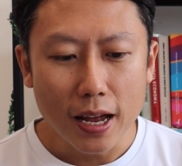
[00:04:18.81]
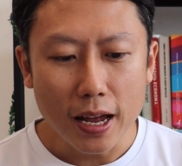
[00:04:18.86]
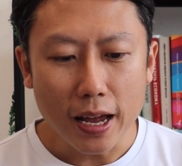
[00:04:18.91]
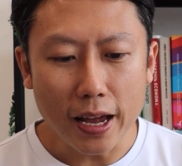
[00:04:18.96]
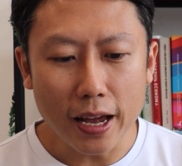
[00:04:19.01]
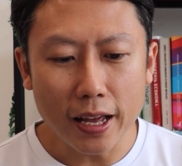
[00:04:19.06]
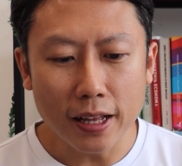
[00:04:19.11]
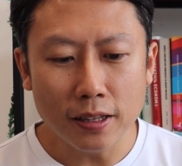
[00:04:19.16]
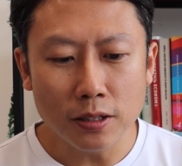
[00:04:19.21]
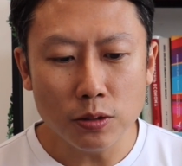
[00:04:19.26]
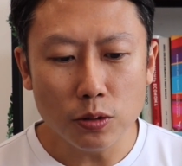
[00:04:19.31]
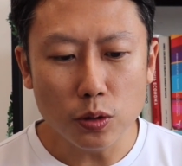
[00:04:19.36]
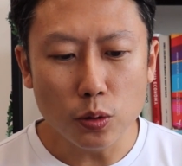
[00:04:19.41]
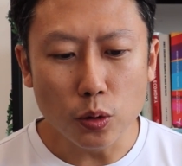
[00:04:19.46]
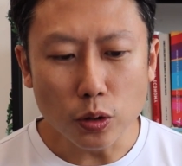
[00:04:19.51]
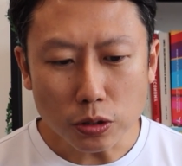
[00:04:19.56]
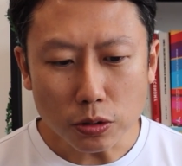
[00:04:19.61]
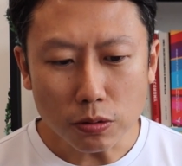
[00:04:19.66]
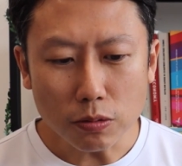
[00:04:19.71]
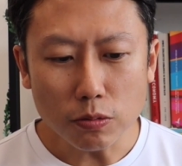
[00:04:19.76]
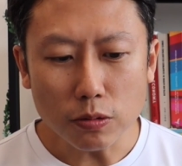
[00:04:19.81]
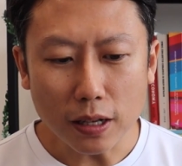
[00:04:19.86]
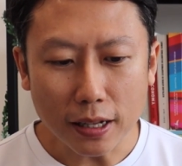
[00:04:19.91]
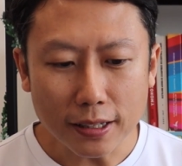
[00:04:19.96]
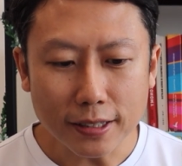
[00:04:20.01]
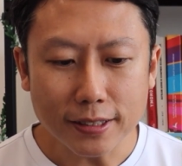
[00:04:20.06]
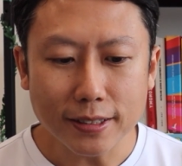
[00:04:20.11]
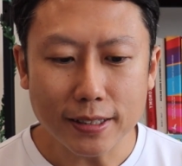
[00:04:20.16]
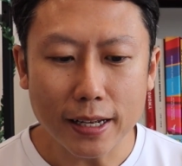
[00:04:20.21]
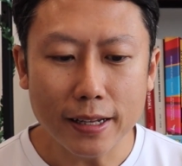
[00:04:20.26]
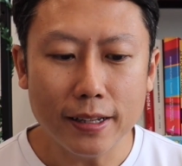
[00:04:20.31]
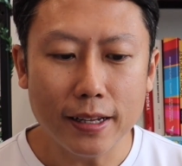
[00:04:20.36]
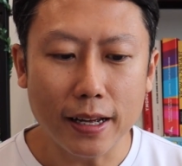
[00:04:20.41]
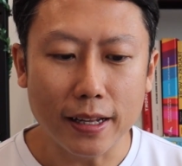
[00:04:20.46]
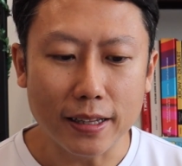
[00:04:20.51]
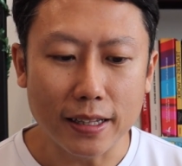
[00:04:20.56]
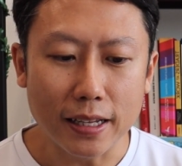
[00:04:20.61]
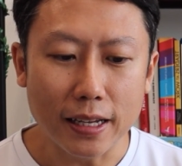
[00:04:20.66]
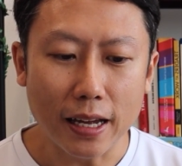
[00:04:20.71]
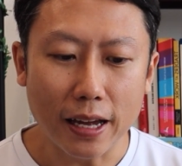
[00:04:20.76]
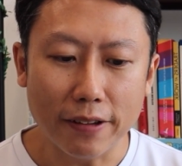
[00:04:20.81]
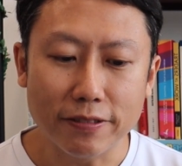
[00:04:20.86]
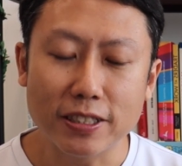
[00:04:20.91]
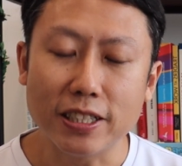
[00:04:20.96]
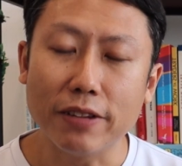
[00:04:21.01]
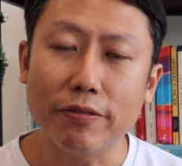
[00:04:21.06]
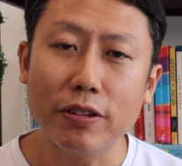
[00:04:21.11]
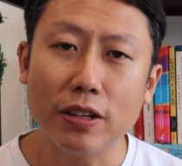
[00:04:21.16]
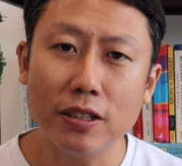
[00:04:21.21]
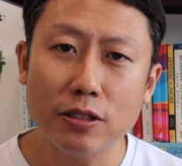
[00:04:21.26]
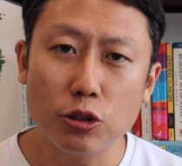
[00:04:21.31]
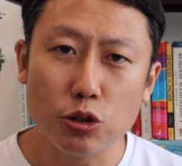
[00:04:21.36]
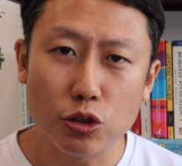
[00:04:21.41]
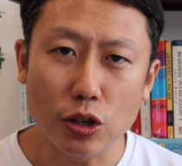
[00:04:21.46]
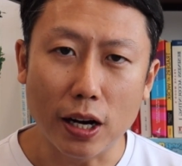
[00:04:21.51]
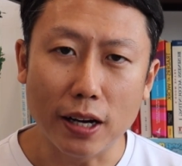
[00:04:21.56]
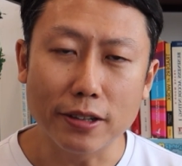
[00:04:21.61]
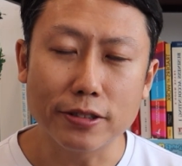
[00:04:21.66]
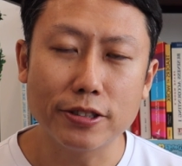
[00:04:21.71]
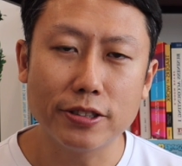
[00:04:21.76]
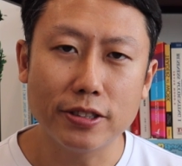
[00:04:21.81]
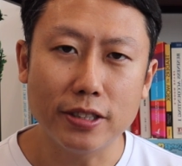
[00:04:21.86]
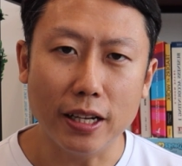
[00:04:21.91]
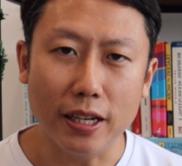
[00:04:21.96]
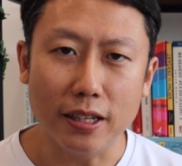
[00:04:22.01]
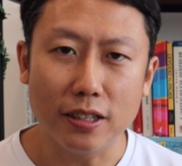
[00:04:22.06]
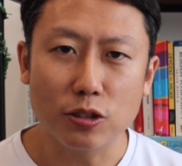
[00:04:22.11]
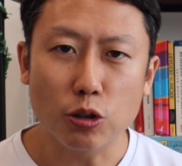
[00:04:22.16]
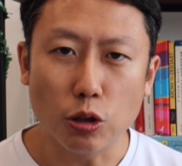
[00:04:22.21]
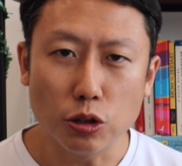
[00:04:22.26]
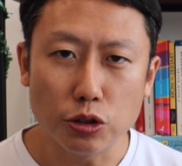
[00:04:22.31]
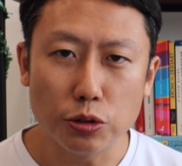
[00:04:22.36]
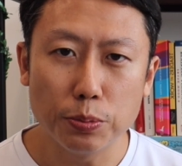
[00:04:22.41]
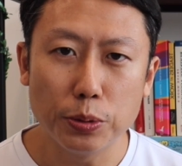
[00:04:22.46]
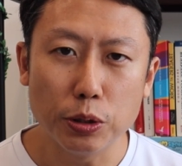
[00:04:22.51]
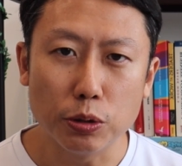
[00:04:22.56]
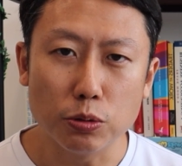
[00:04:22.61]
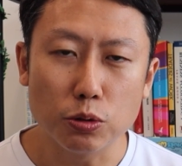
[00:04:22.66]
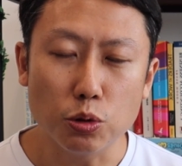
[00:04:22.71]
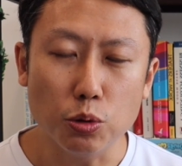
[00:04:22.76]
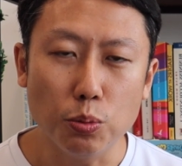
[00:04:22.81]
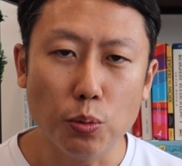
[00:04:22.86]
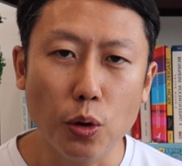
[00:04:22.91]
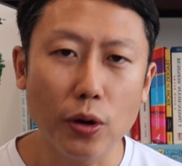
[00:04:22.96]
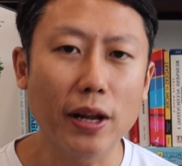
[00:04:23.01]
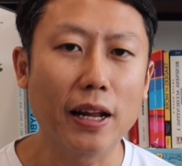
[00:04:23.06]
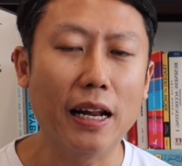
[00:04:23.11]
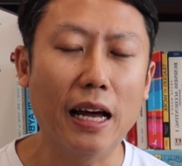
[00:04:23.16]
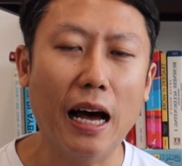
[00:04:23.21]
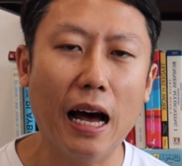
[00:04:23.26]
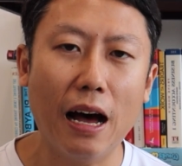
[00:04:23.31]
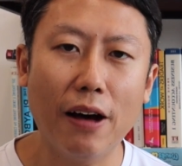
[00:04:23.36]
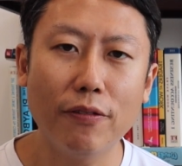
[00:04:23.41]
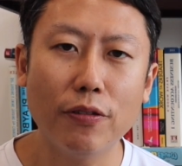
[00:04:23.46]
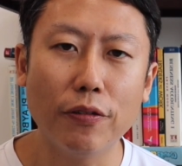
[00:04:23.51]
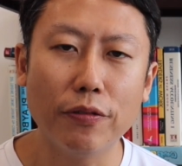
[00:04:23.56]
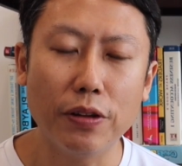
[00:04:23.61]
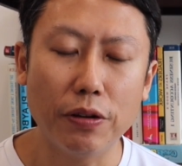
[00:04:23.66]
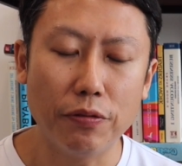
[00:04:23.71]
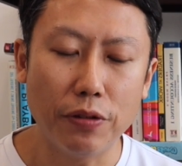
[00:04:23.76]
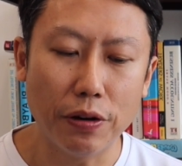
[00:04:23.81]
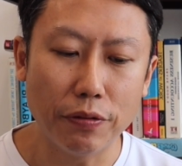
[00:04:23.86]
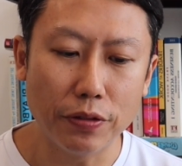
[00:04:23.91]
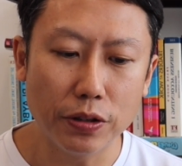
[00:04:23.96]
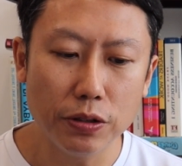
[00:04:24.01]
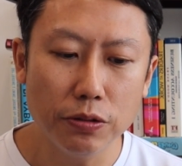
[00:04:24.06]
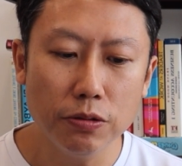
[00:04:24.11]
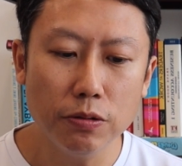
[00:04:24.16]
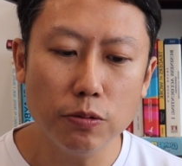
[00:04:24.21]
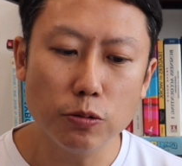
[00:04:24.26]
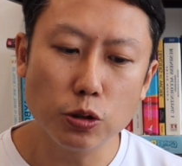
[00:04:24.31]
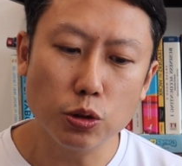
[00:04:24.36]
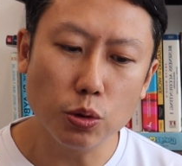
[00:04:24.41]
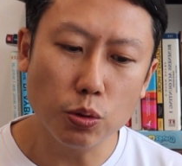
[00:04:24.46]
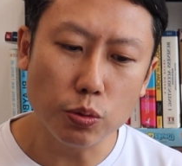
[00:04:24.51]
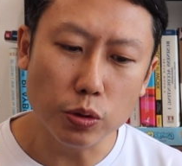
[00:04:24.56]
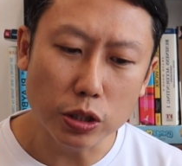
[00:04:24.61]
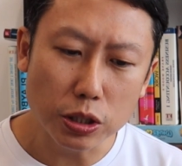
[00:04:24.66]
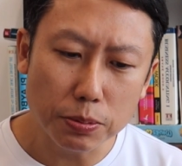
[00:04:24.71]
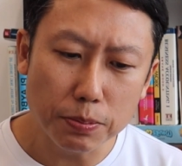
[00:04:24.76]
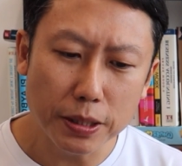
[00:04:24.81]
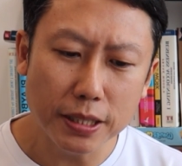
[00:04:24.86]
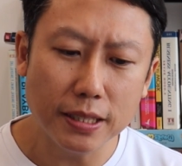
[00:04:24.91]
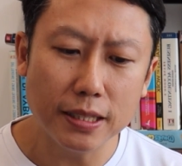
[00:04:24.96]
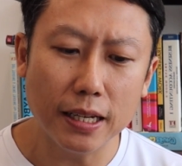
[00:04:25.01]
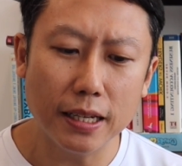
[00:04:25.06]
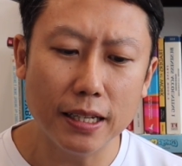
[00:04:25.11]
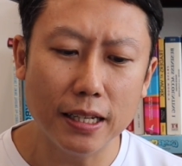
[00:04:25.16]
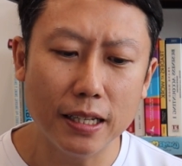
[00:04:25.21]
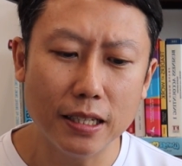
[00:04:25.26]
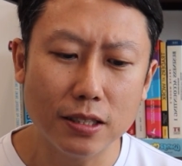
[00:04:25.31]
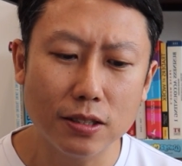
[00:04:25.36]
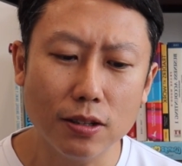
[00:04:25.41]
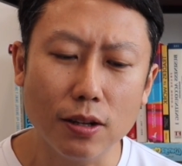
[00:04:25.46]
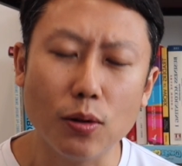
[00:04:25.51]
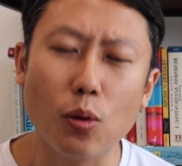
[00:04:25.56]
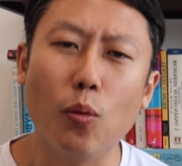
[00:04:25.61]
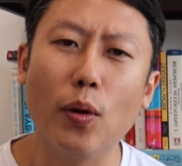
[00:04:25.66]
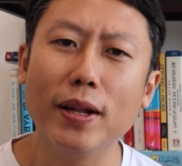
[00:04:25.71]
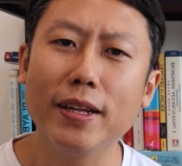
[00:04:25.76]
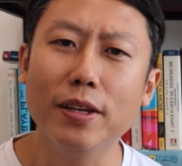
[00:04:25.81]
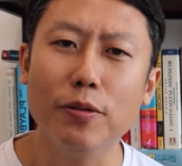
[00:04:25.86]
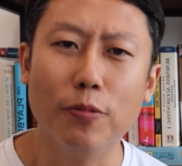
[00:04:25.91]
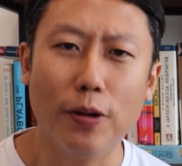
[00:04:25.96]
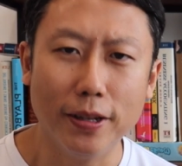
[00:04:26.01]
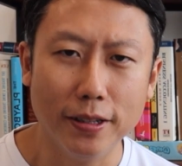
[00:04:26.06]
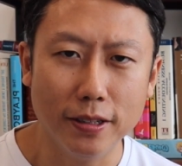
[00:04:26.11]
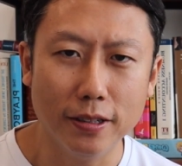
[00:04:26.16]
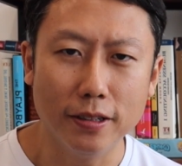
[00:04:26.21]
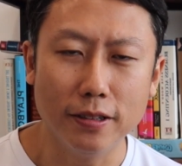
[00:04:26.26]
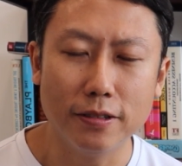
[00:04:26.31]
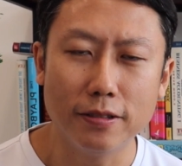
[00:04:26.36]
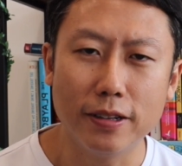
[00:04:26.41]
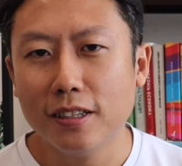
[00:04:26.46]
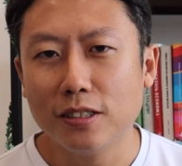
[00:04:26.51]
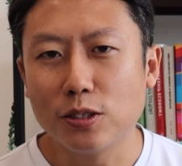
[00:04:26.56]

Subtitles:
And we also understand that they have 7 drugs that contribute to more than half of their revenue, so which means that it is not a one-hit wonder. Right?